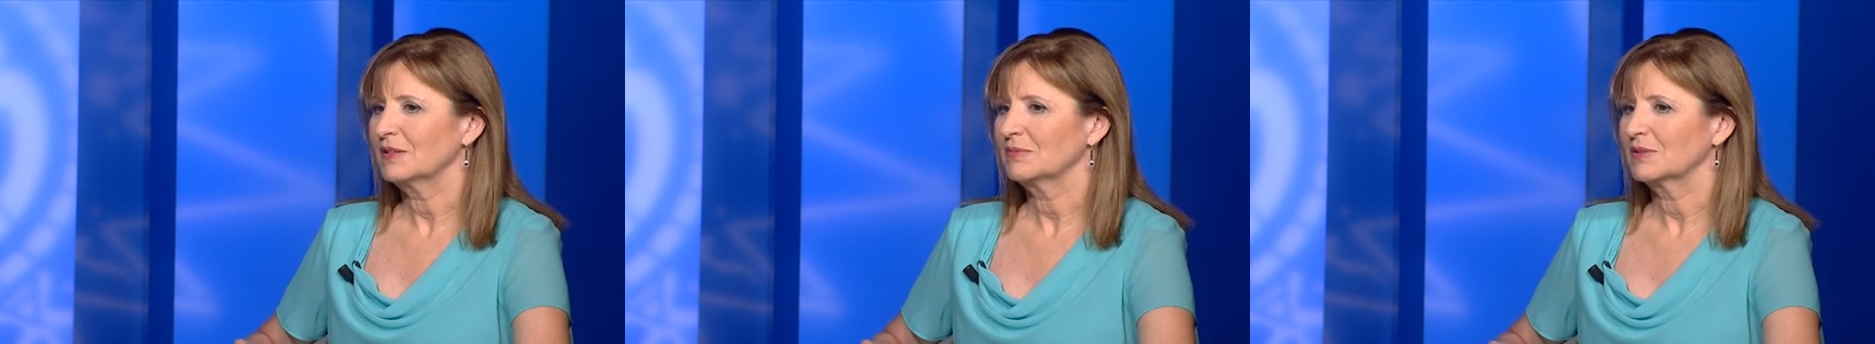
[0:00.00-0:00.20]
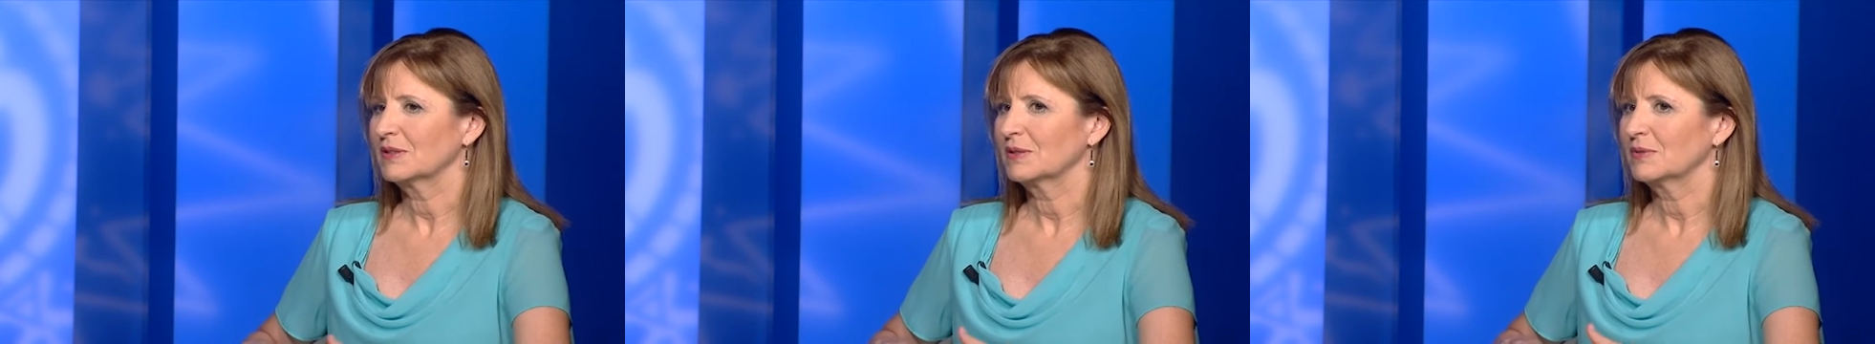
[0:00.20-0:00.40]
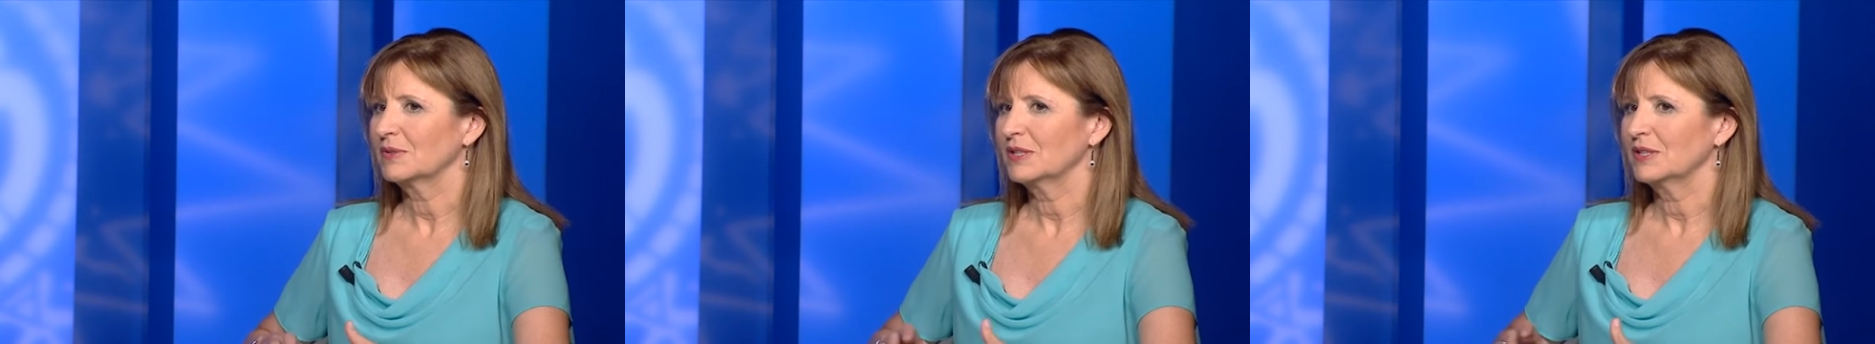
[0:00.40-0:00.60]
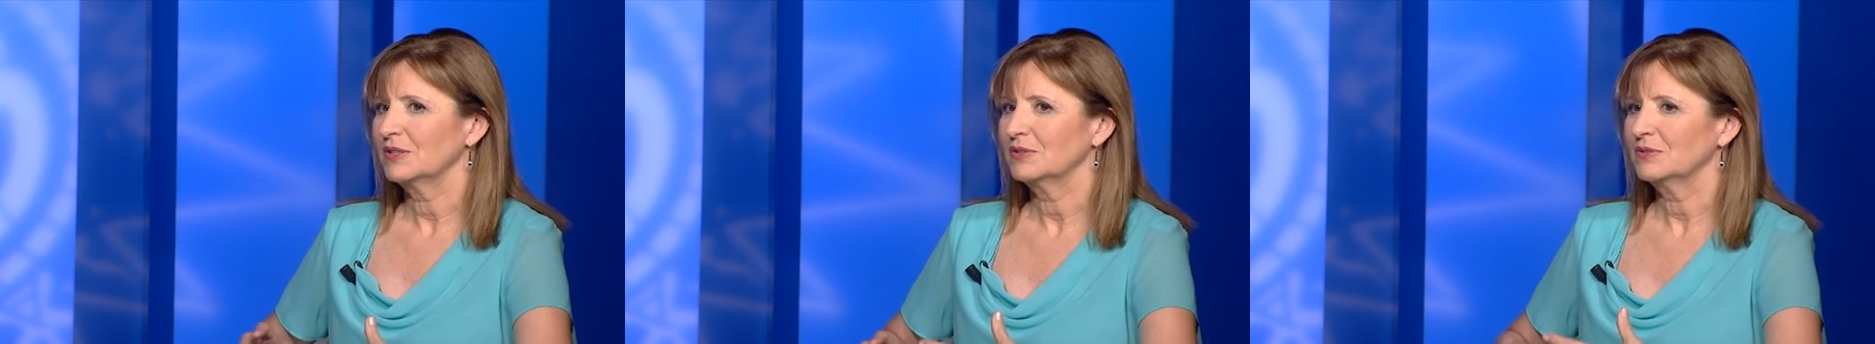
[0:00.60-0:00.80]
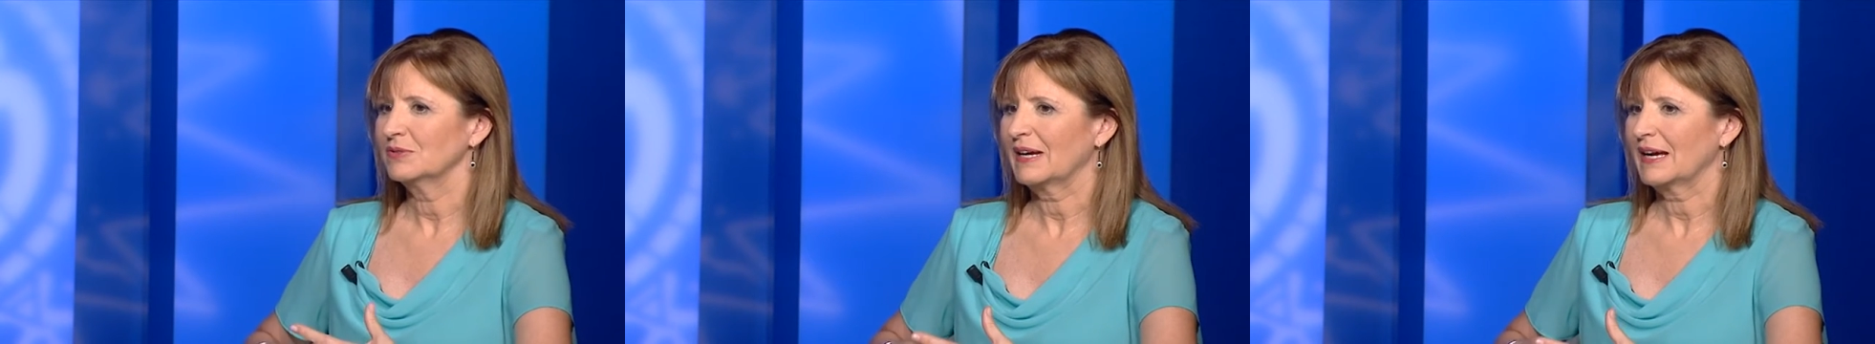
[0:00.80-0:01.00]
but the way
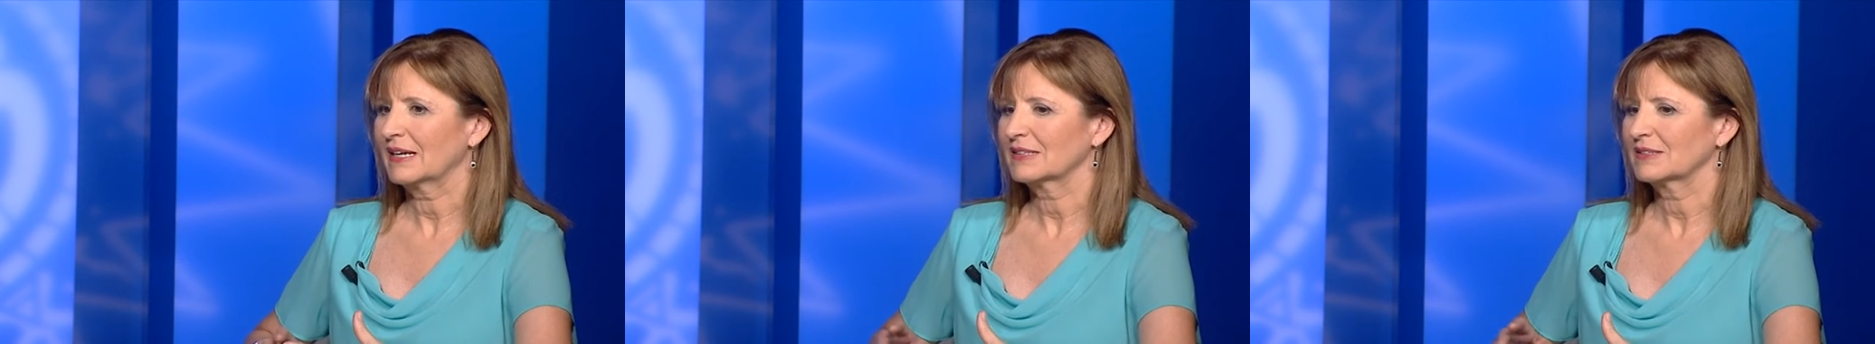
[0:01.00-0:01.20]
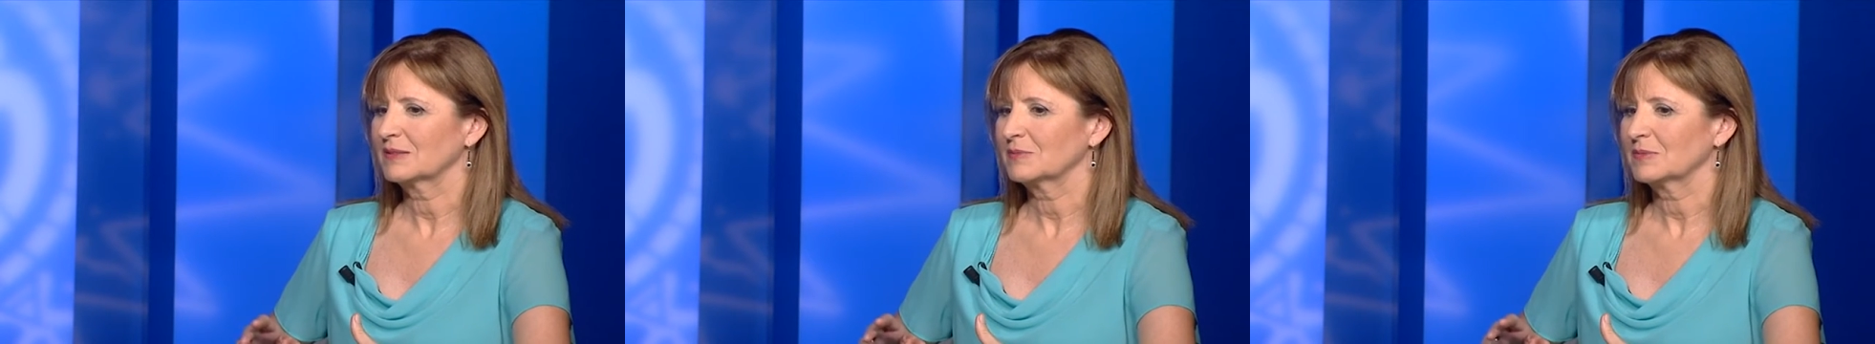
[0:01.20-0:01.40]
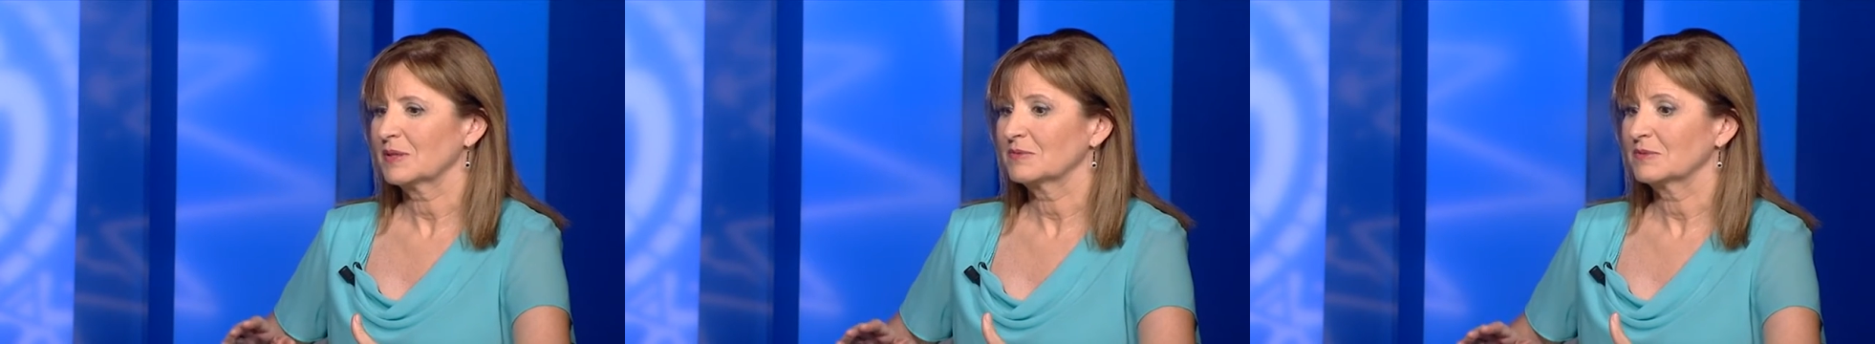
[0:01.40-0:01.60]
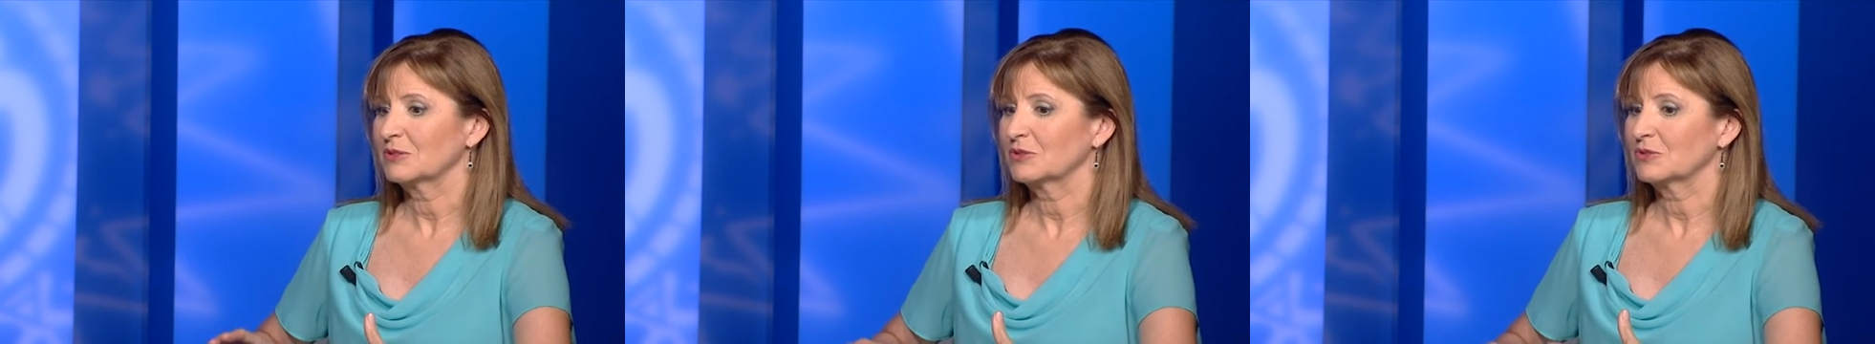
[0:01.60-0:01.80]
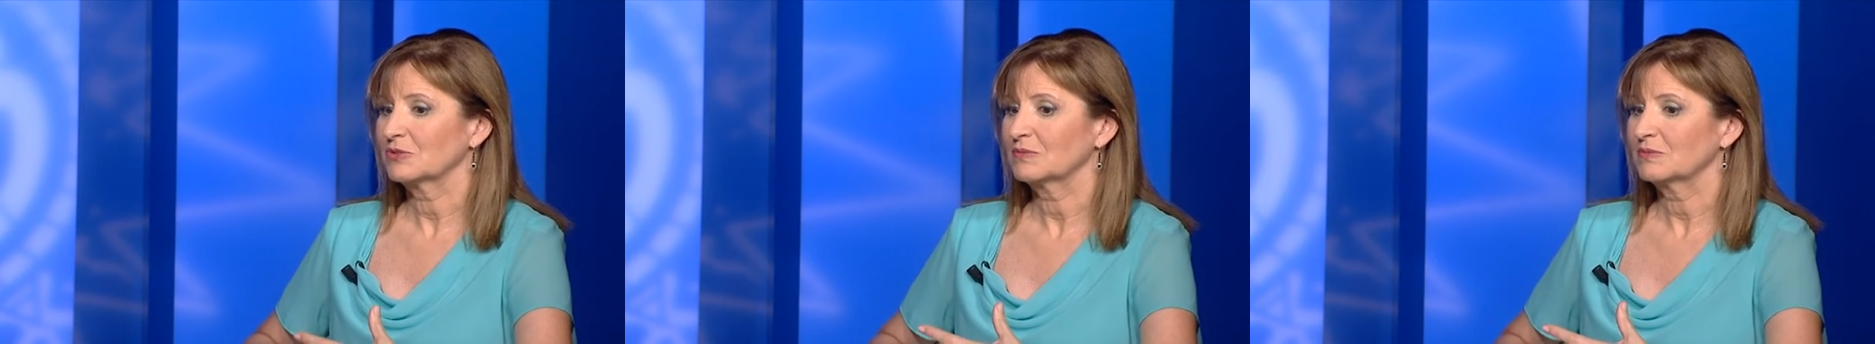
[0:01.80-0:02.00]
you act sometimes,
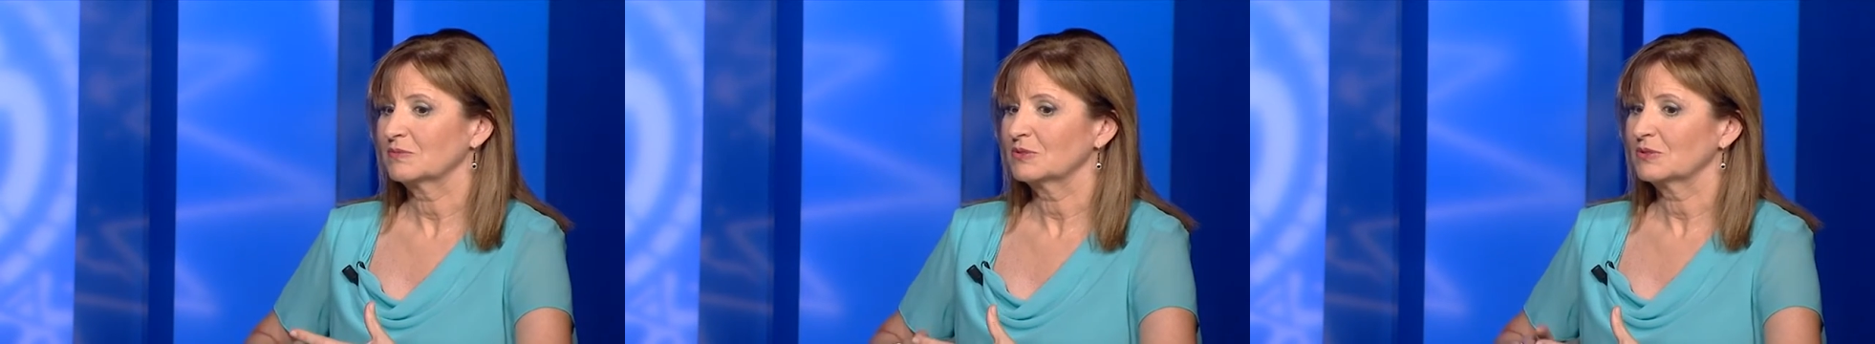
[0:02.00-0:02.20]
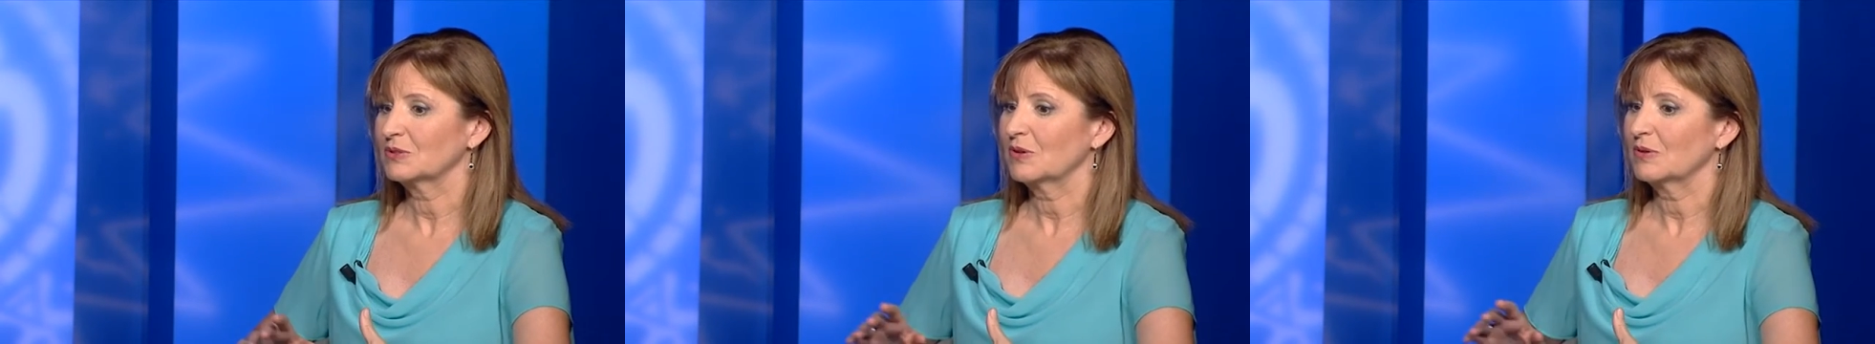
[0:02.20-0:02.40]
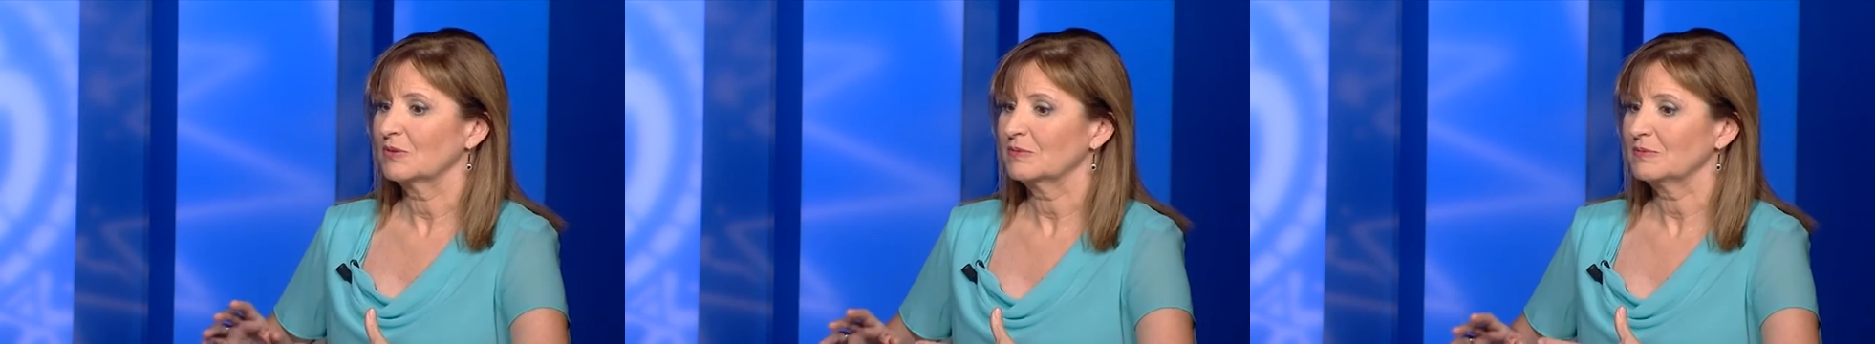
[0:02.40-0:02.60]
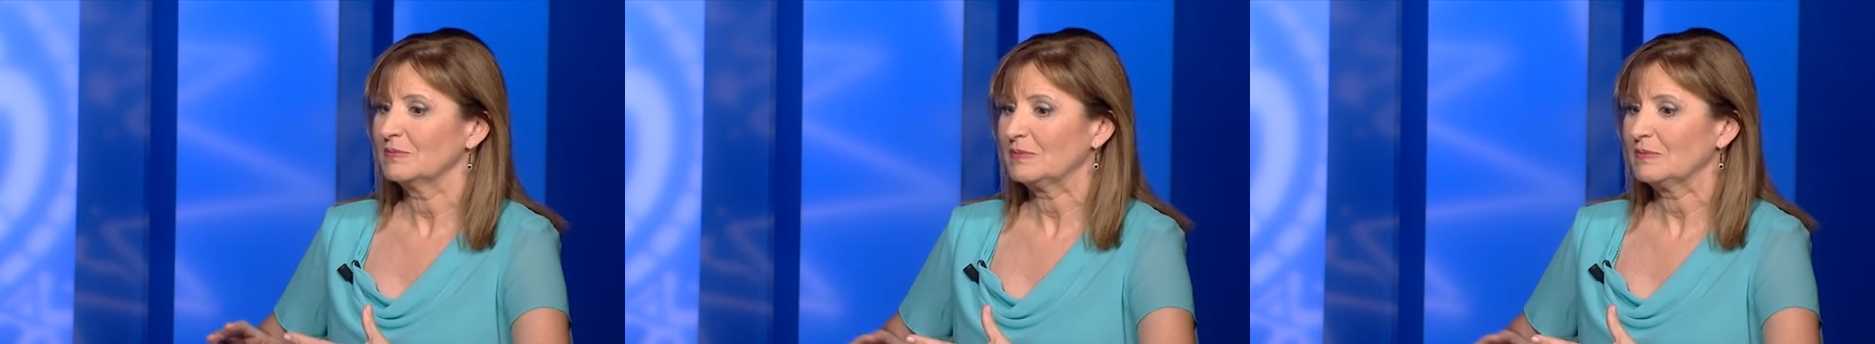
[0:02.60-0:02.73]
because, you know,